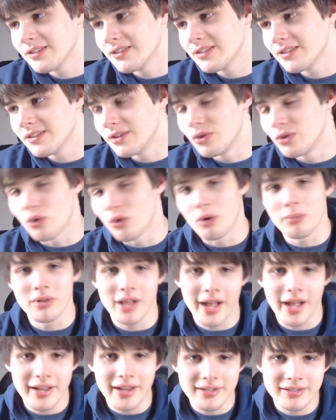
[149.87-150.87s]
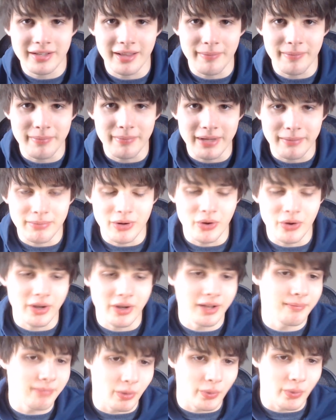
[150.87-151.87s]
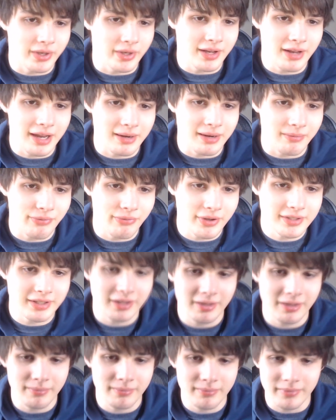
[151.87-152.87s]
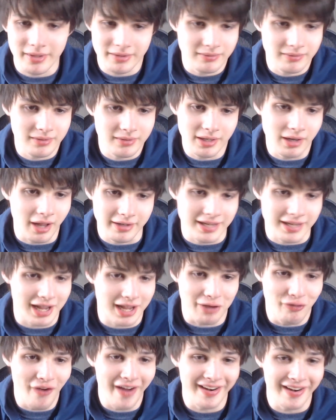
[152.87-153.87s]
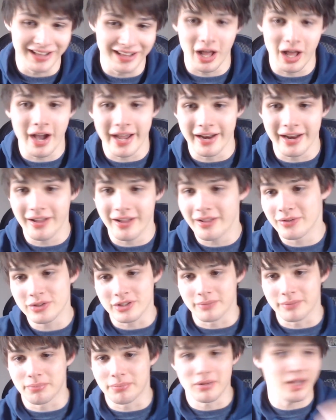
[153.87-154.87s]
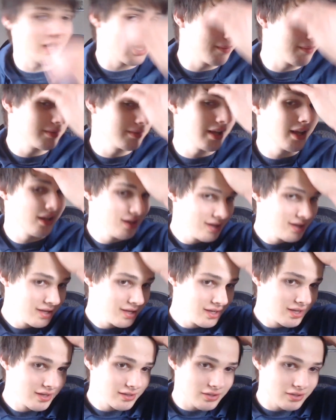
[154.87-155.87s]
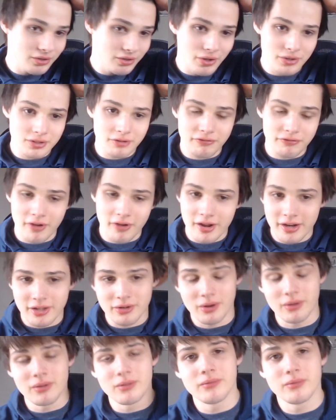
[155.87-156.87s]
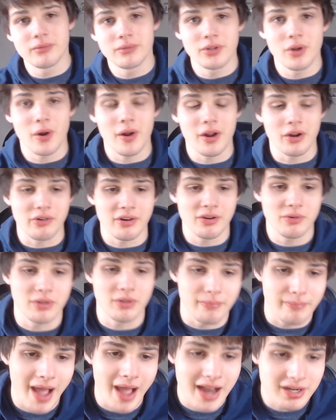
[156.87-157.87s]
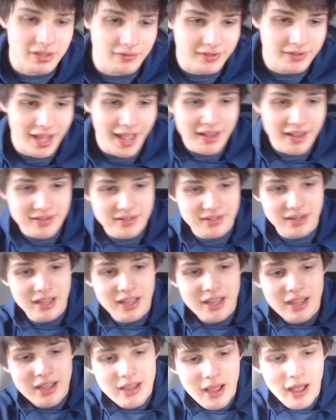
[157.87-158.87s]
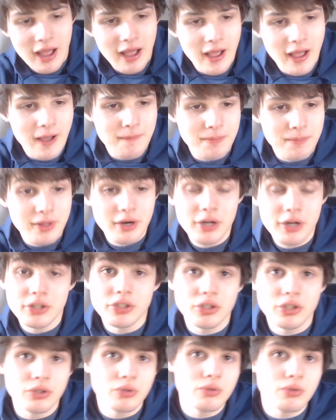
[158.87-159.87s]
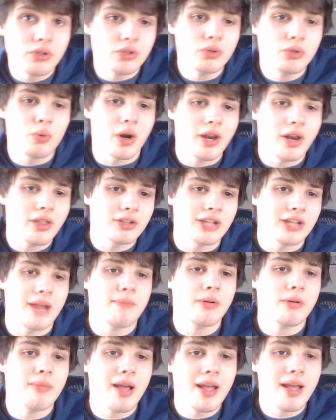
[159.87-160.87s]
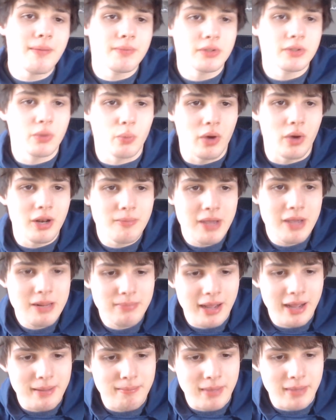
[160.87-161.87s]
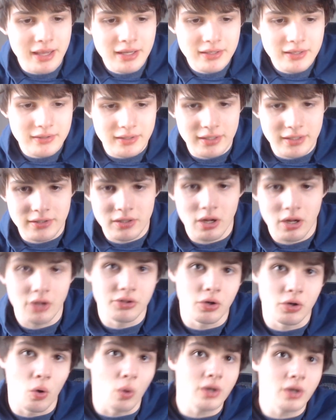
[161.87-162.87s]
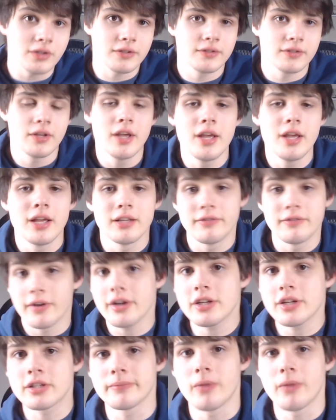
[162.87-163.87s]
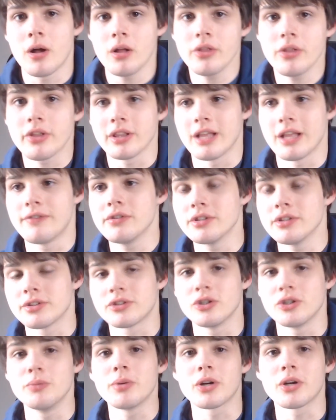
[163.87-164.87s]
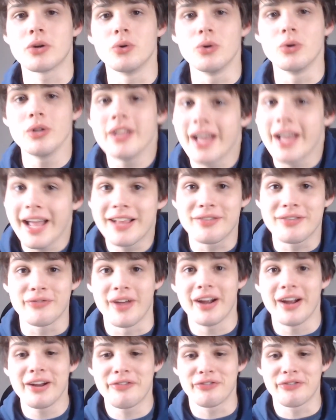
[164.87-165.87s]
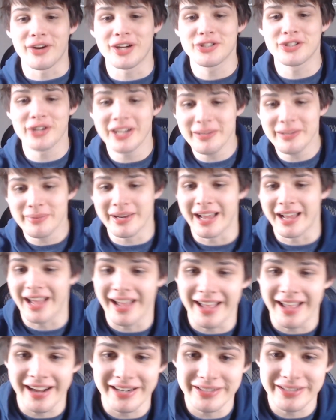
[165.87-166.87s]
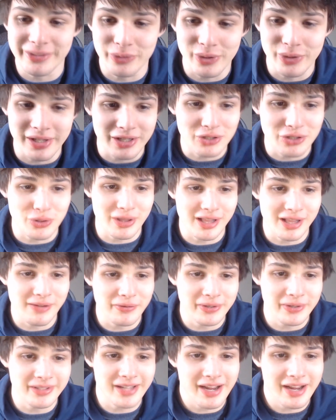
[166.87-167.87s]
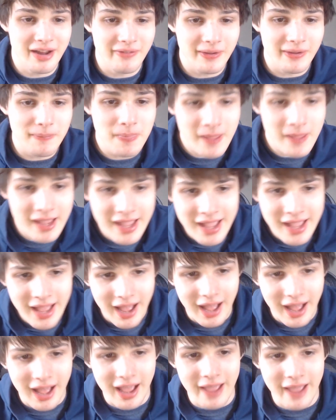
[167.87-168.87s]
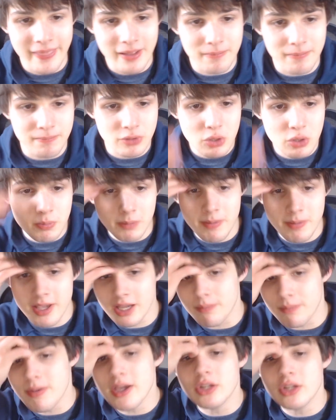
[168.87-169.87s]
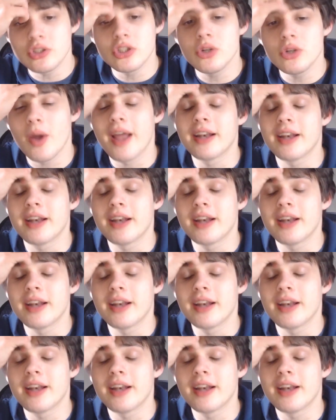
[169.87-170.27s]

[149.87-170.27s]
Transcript: normalized to them being broken, but we did end up fixing them. It did not take very long at all. It was just a plug-in update. So those are fun, and you aren't greeted with a mash of text. There are 2 new One in the Chamber maps. One made by Minx is called Quartz. Very small. The level is super cool. It's very frustrating, but I actually really enjoy the level design of it. And then Super Pikachu and